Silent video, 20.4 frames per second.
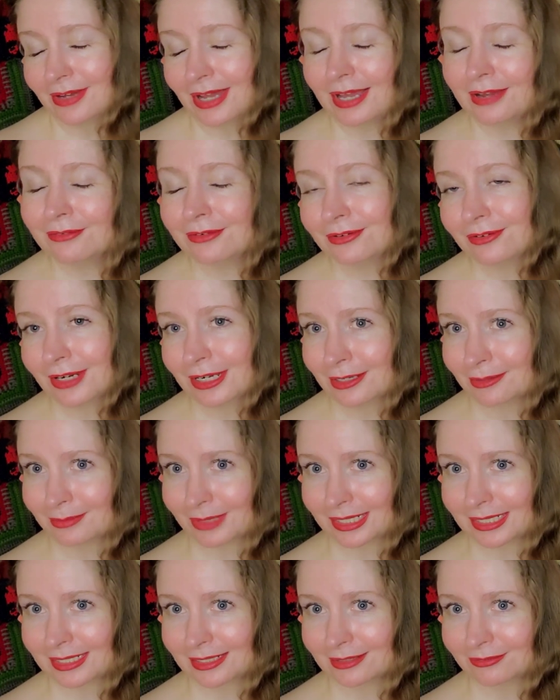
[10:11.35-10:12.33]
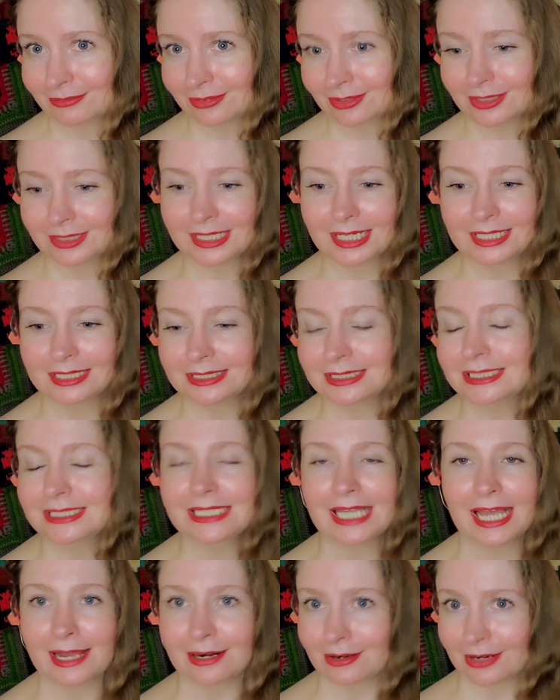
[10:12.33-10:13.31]
I would recommend it for a nice
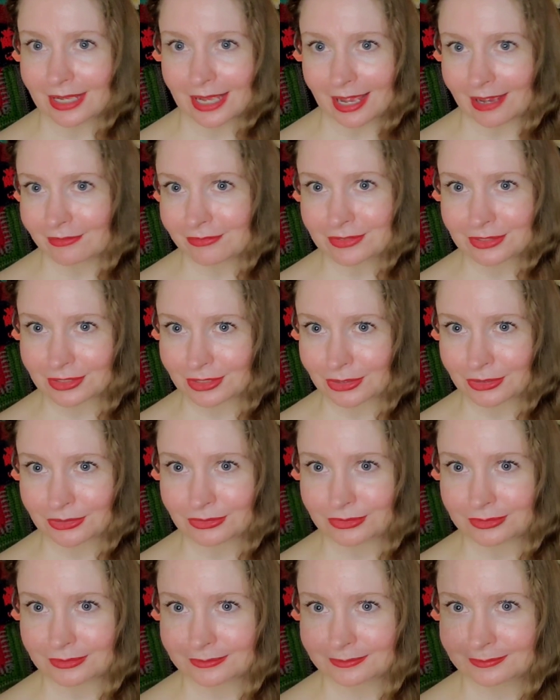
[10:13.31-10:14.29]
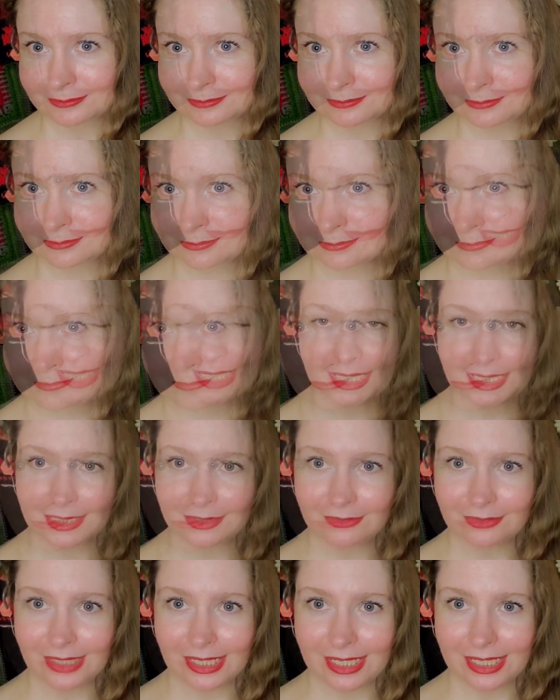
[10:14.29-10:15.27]
Saturday afternoon. And I
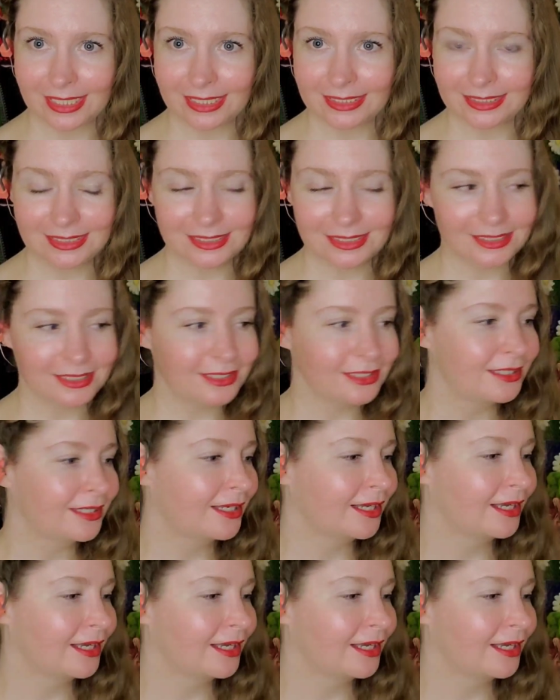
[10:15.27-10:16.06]
read